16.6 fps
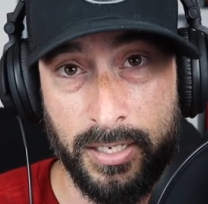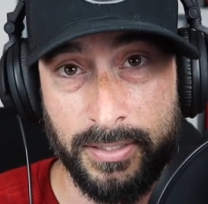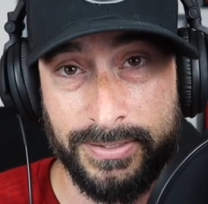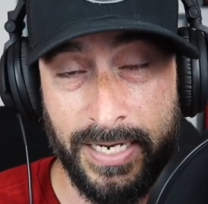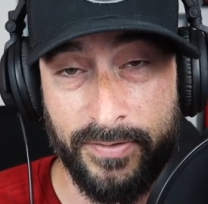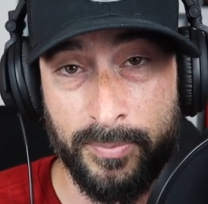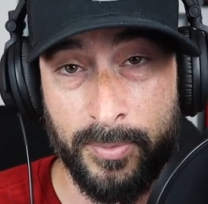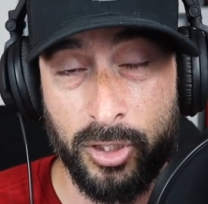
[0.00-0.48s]

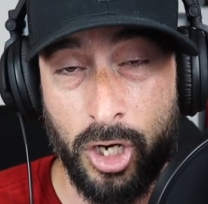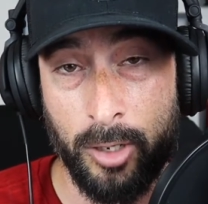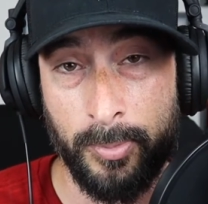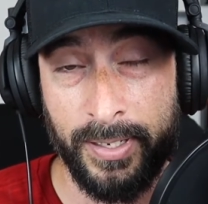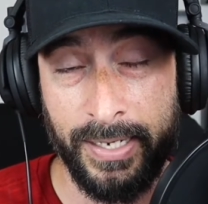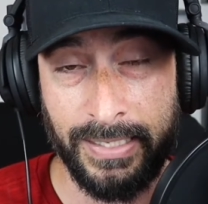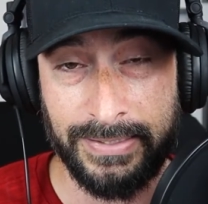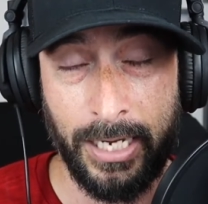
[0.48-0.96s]
David
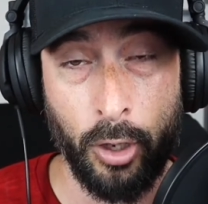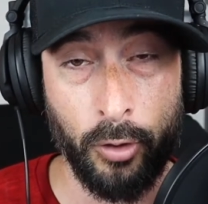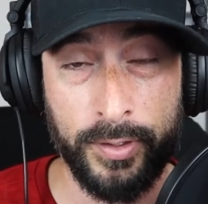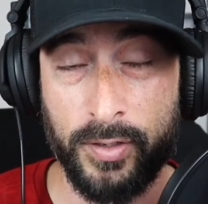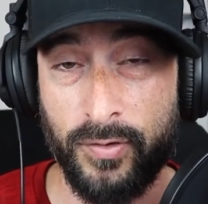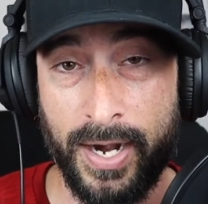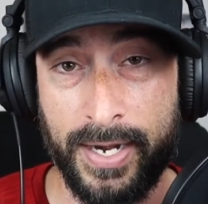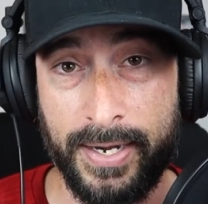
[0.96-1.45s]
Montgomery is
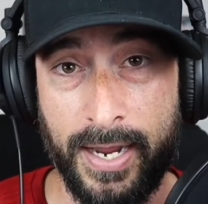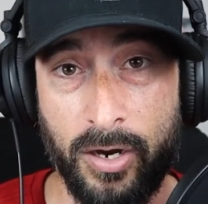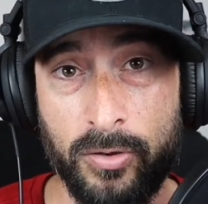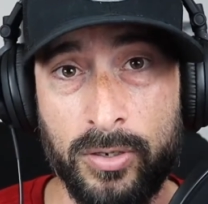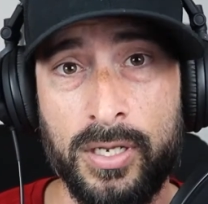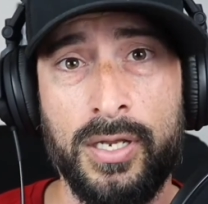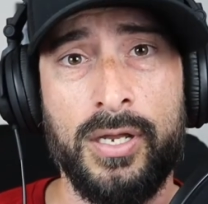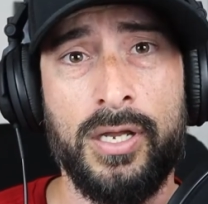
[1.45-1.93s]
healthy right
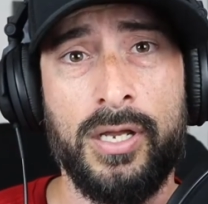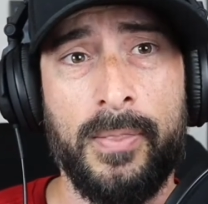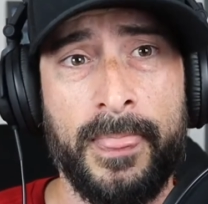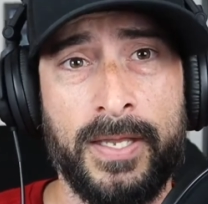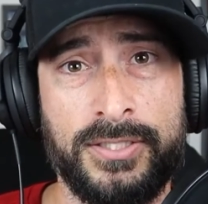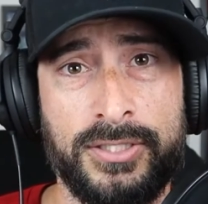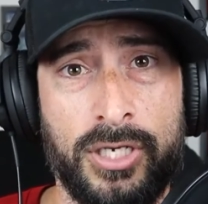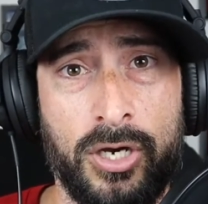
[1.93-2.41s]
now.
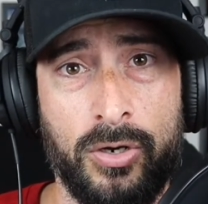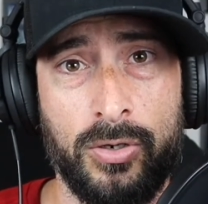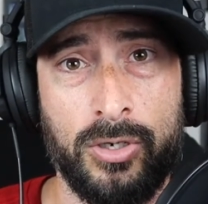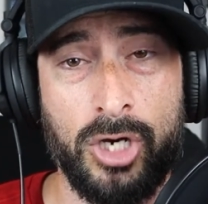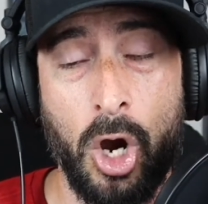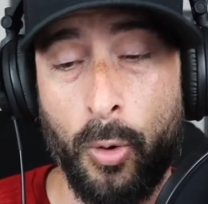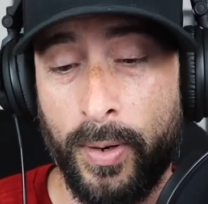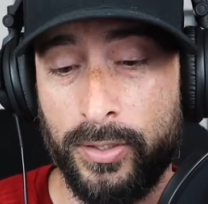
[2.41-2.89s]
So
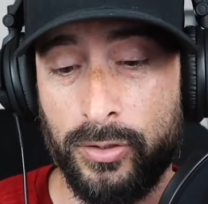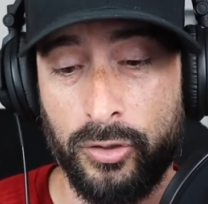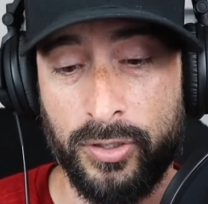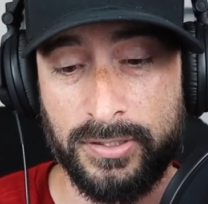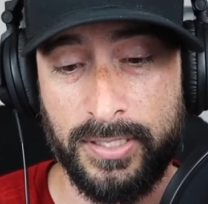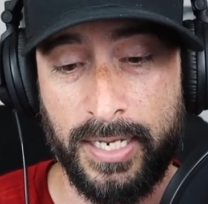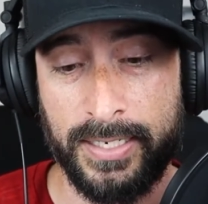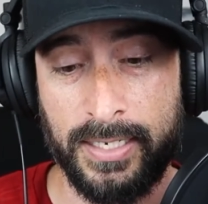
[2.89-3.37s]
Cohen
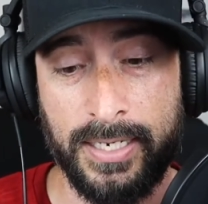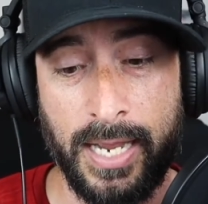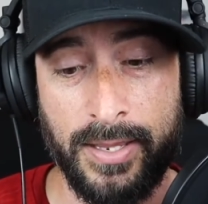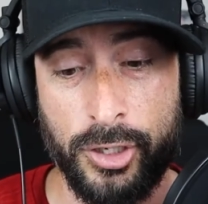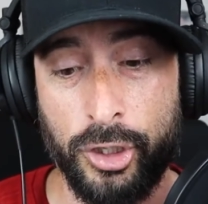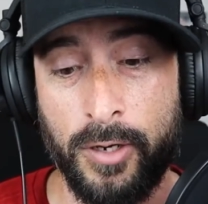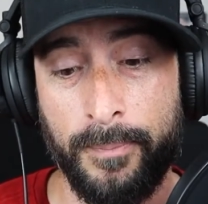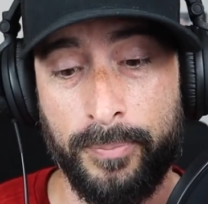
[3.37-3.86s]
looks like a guy
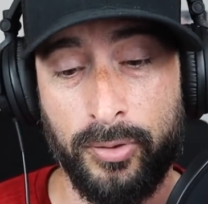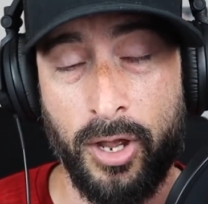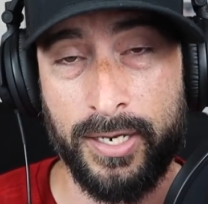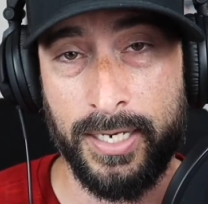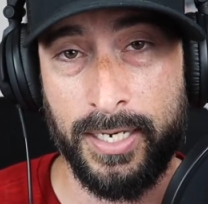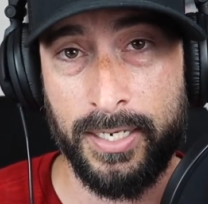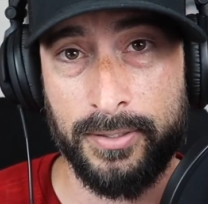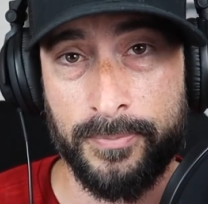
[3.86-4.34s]
that you can
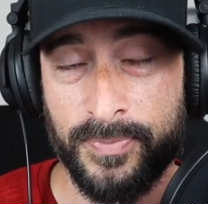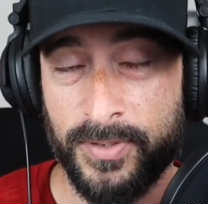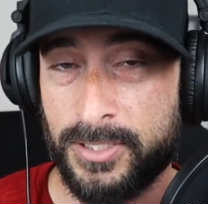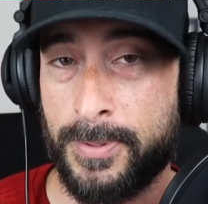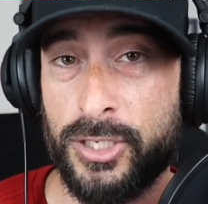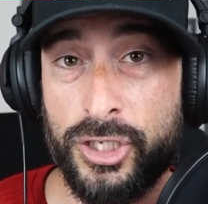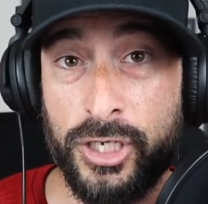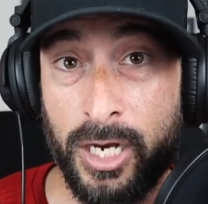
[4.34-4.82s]
plug in,
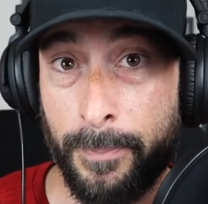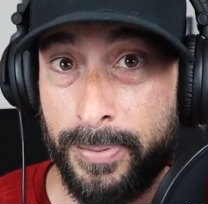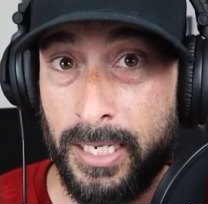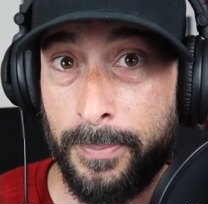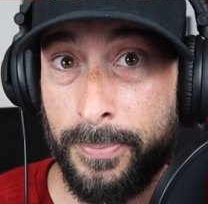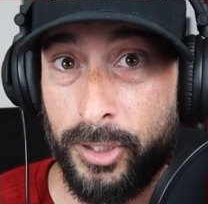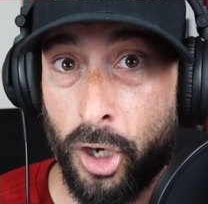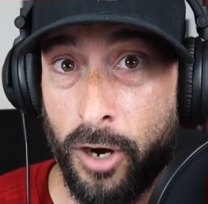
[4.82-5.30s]
especially in a
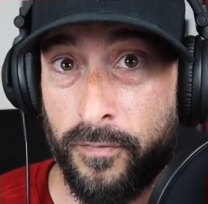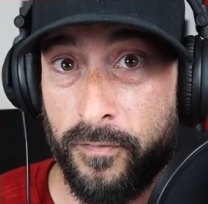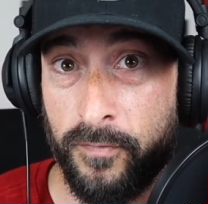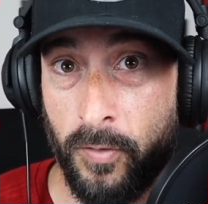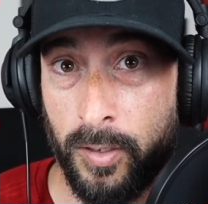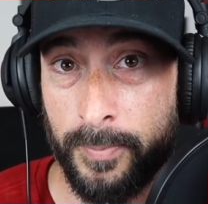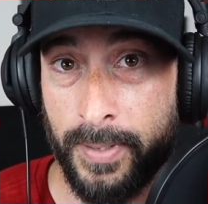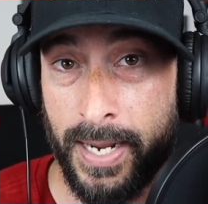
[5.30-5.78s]
PPR
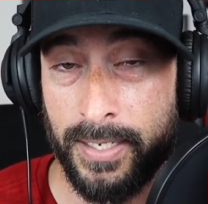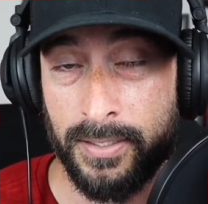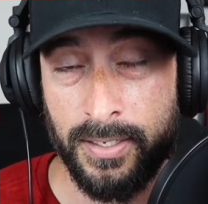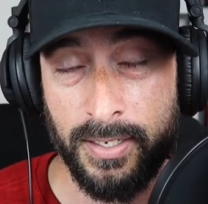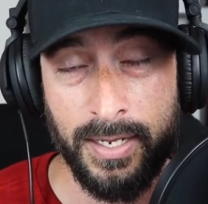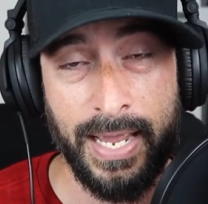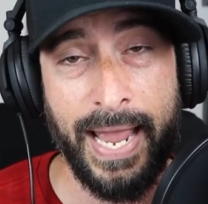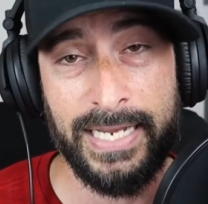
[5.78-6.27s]

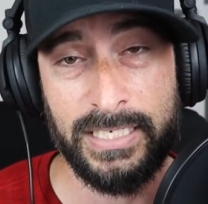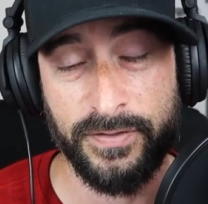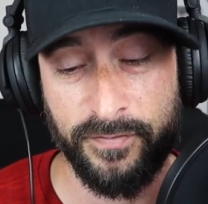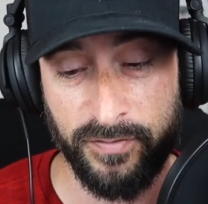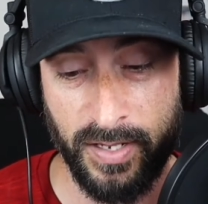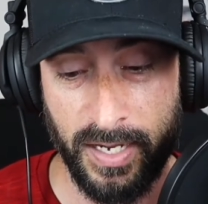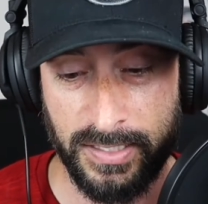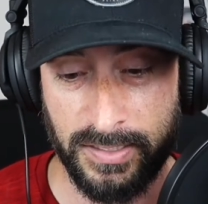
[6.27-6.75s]
format, as a
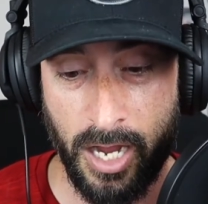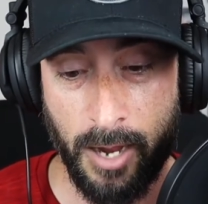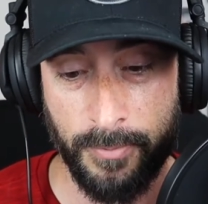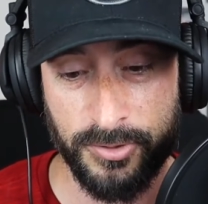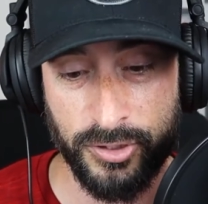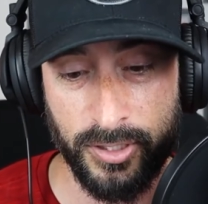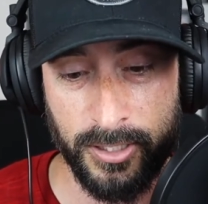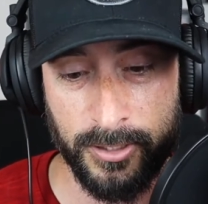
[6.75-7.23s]
flex
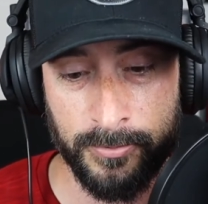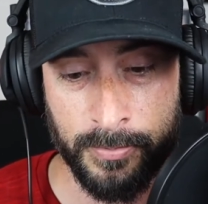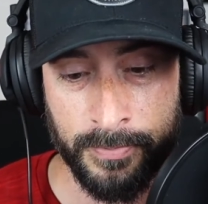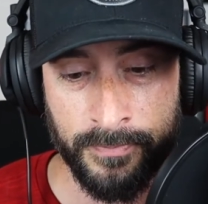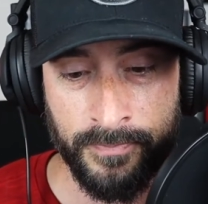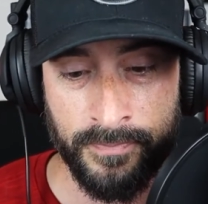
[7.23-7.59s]
option.